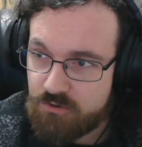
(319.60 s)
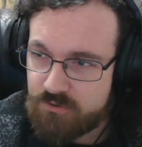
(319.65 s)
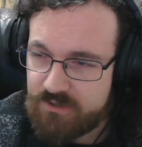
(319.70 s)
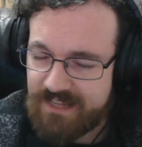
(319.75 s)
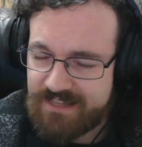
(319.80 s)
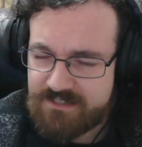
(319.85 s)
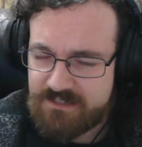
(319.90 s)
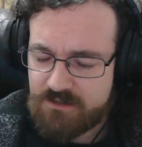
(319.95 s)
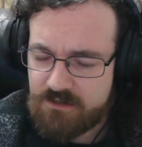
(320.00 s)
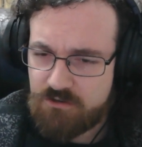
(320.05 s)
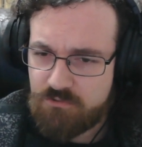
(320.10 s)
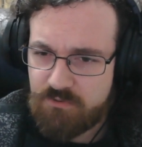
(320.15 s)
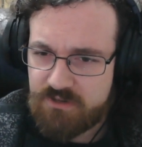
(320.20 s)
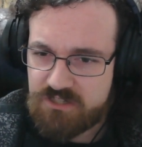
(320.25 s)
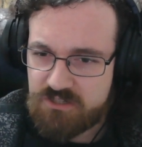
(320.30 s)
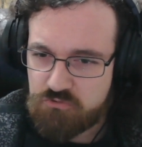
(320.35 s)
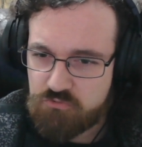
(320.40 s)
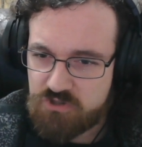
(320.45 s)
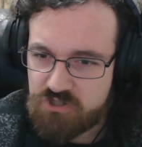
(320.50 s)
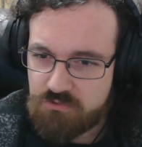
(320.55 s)
that's another way
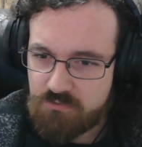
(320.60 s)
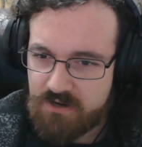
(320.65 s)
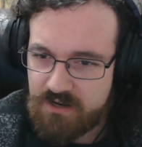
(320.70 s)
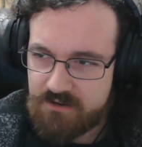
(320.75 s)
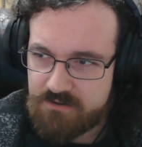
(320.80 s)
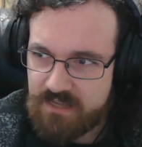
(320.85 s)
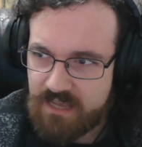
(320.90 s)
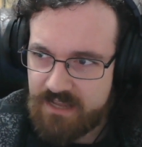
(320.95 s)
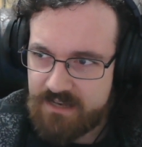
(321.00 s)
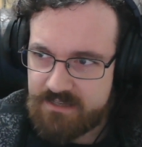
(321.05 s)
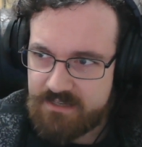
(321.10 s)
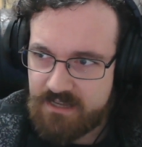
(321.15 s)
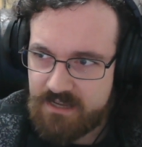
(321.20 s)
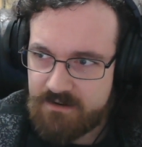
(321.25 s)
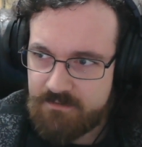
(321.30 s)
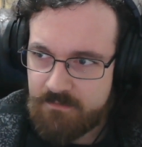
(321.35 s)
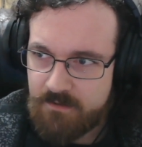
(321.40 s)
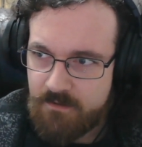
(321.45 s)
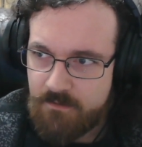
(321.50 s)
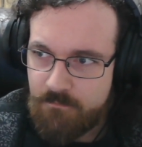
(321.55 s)
to switch around. And
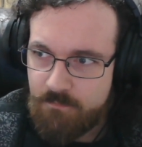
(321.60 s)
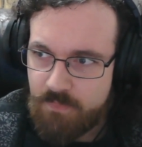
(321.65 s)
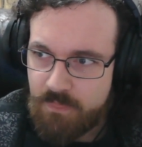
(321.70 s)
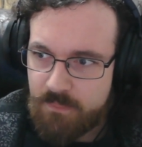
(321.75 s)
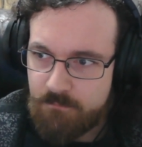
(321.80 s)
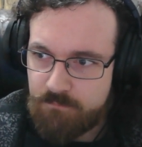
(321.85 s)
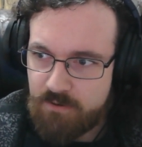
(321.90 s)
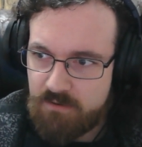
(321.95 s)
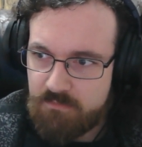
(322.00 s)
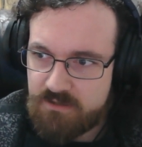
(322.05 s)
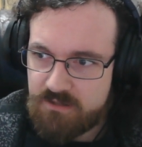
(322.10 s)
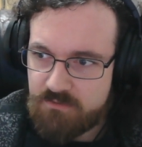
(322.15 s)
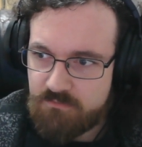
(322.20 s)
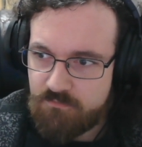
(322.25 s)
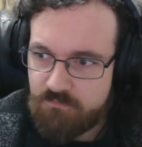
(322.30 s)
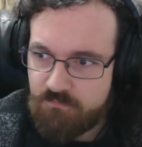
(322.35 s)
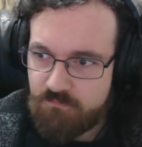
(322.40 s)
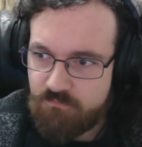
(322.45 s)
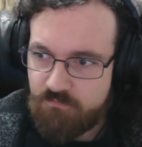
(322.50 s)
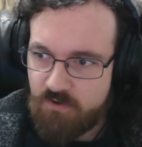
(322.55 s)
then probably the
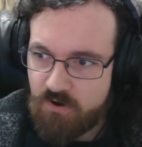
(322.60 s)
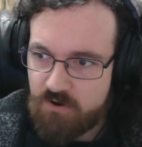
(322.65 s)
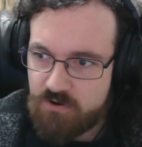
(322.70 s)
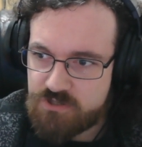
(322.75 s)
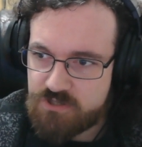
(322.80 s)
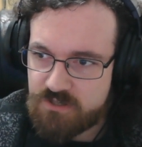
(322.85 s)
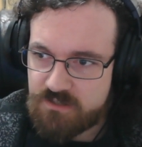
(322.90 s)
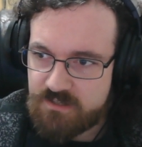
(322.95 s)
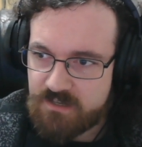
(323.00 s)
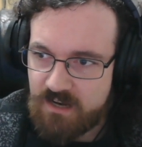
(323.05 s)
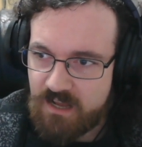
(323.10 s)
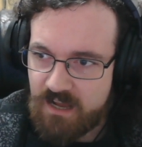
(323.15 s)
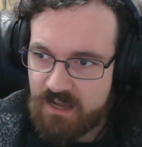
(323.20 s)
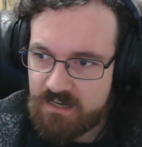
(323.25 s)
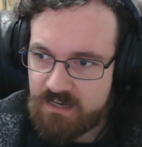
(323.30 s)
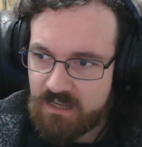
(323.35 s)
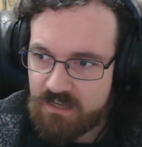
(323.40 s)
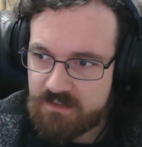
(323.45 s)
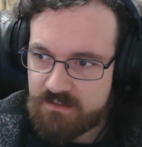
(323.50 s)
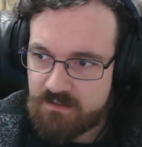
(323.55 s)
version that I
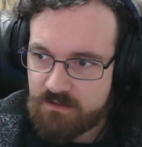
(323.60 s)
like the